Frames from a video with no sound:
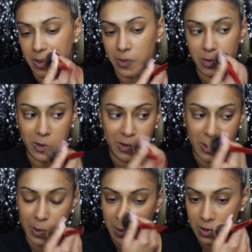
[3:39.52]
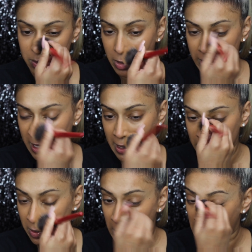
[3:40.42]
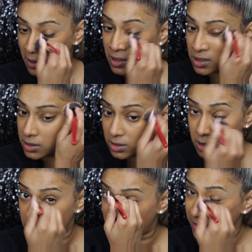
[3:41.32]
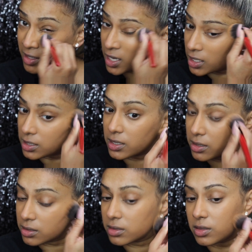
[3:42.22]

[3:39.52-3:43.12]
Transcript: I'm just spreading it out to blend the color.